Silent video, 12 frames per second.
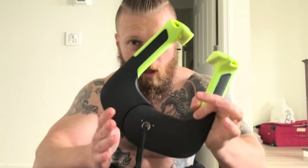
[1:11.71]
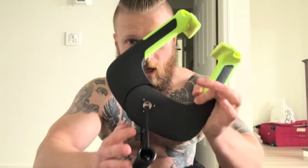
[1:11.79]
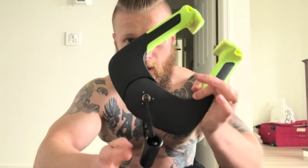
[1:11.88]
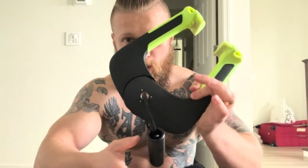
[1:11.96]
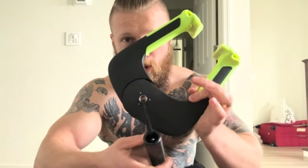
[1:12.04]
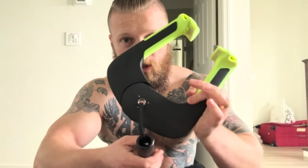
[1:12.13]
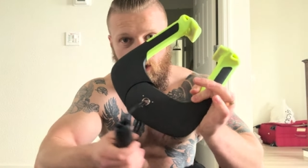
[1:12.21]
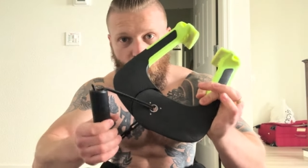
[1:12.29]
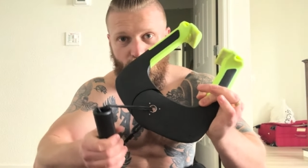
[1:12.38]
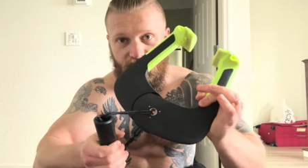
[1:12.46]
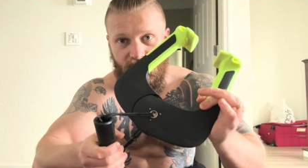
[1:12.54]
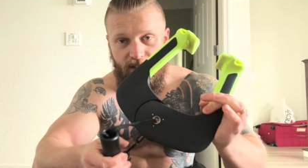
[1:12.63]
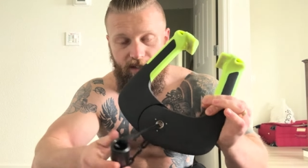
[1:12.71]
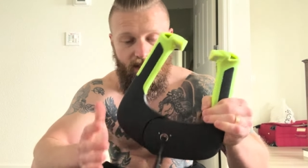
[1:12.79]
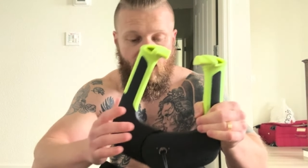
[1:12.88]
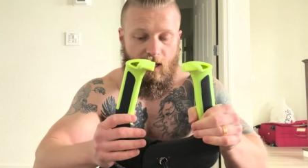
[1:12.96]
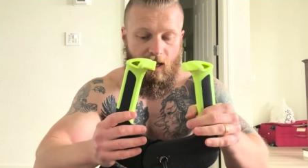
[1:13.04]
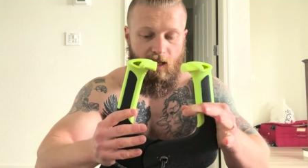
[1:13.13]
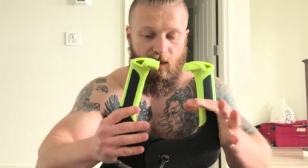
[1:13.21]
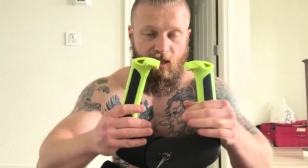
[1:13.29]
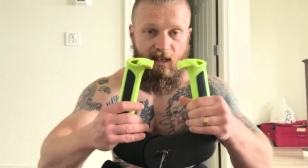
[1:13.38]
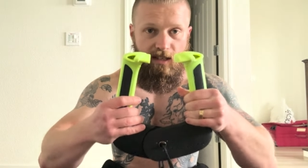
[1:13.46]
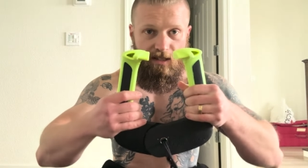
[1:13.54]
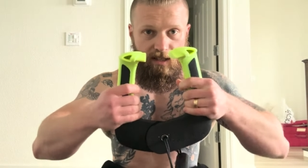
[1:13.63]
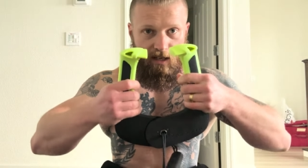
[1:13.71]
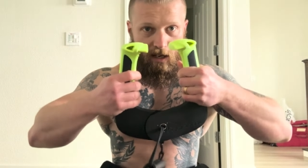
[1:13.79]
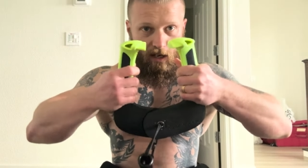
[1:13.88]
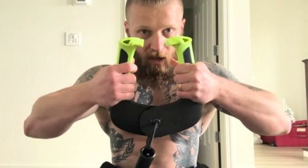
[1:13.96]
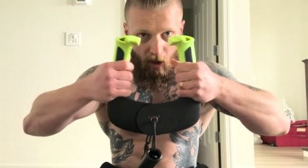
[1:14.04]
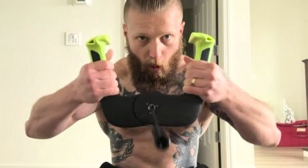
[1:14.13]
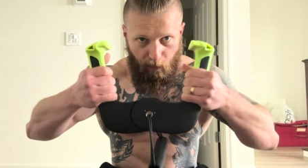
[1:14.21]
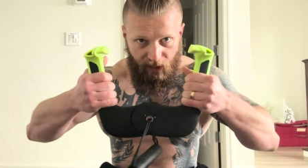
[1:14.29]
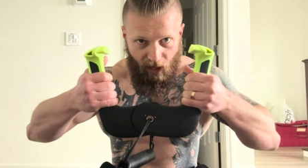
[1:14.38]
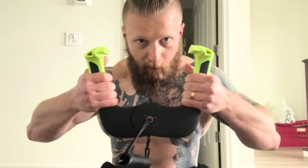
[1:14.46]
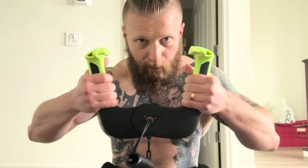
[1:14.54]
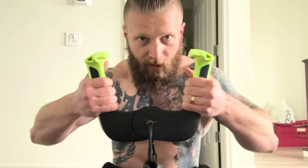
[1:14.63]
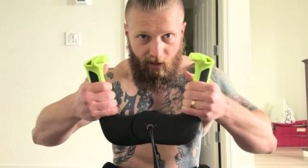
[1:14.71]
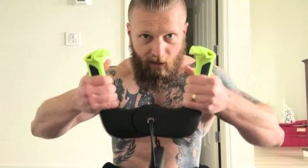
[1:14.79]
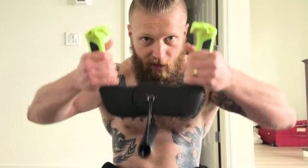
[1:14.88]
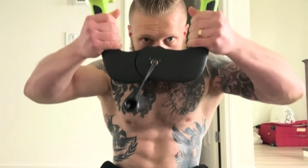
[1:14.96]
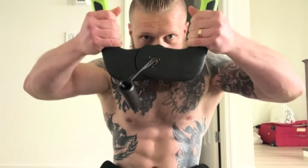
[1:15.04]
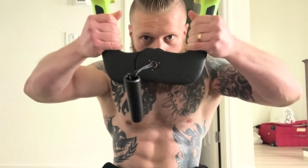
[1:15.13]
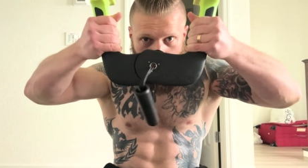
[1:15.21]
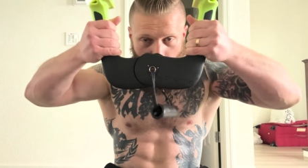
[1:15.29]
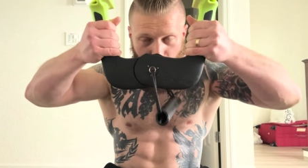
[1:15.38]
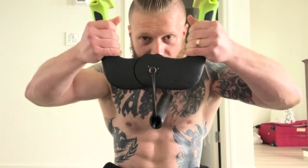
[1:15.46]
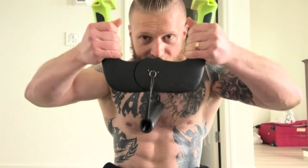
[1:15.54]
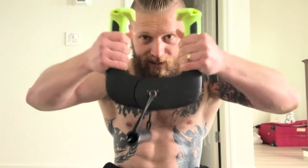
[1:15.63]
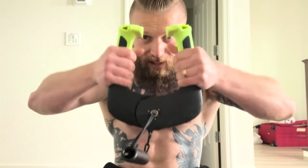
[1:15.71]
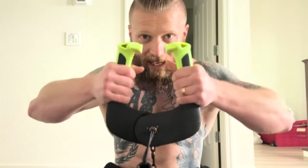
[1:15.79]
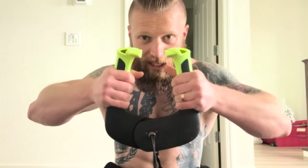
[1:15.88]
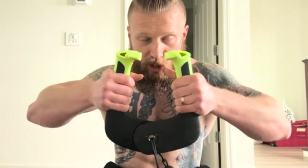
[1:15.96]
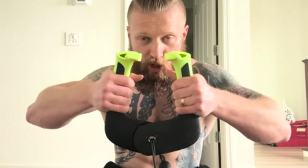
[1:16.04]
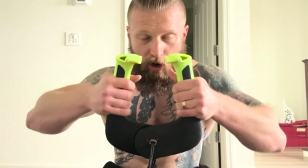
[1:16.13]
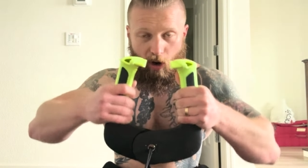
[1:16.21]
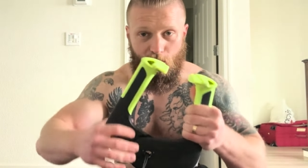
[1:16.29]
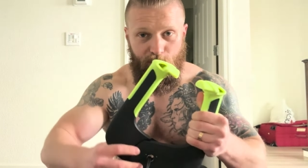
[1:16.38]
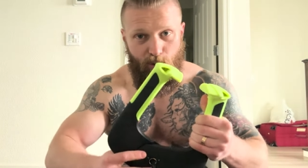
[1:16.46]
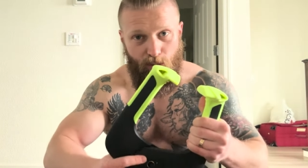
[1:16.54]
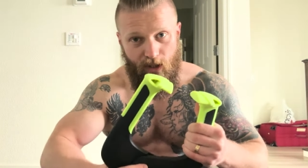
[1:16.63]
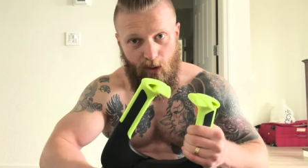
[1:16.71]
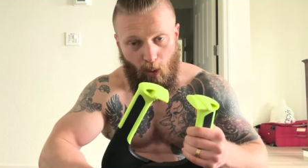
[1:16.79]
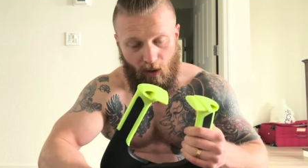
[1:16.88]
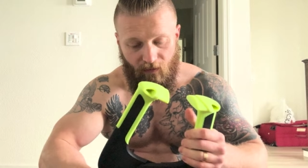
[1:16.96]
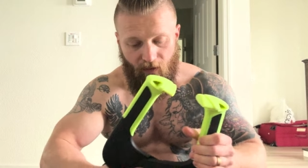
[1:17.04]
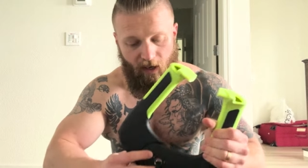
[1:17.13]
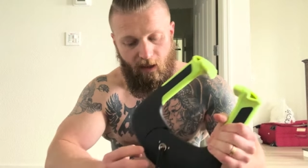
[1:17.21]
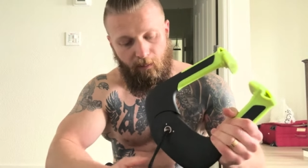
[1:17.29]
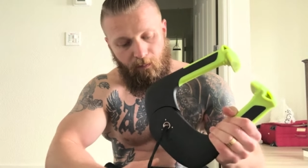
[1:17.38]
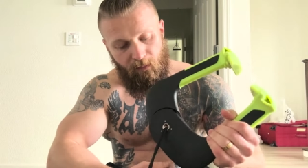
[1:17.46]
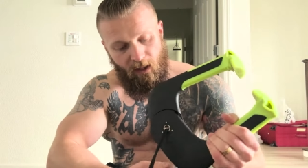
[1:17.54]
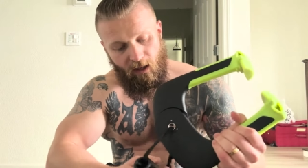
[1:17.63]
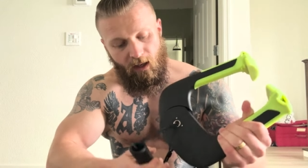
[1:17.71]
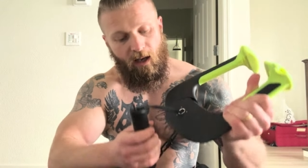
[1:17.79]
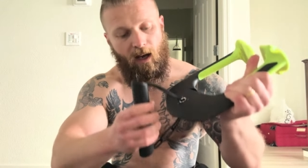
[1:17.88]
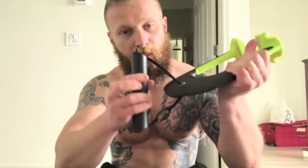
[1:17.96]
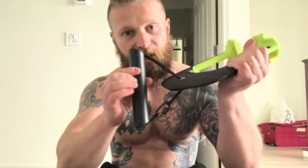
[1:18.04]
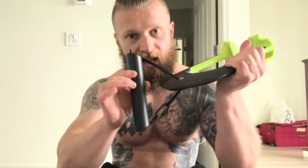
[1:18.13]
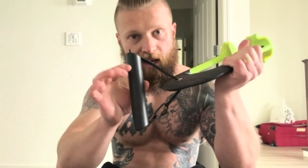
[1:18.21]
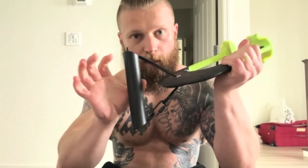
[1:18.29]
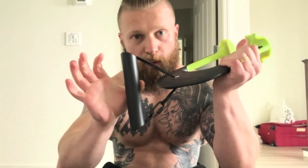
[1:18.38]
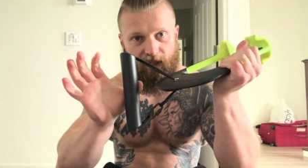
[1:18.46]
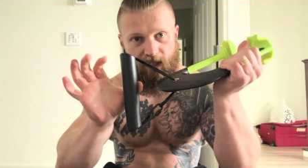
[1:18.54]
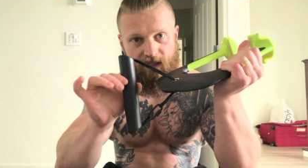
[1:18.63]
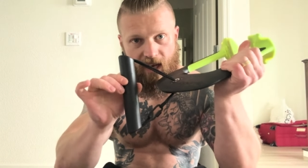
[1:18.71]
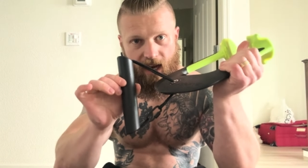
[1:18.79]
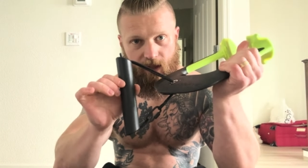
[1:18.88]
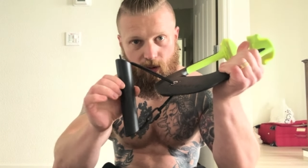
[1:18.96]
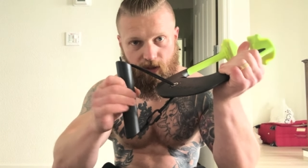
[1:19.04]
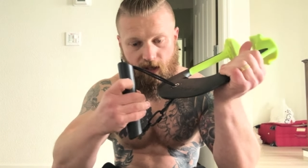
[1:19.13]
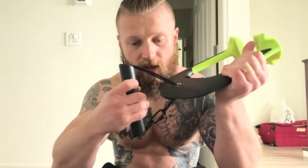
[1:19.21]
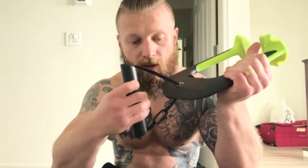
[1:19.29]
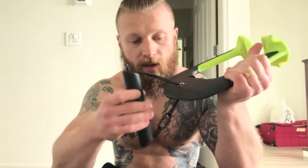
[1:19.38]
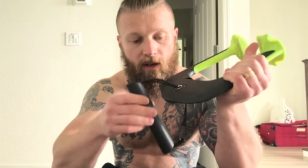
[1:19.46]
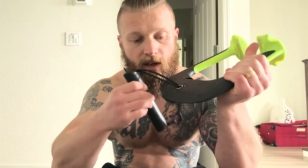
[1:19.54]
It comes with two of these, and these open up, go up, and latch onto the door frame. Um, and they come with these handles here.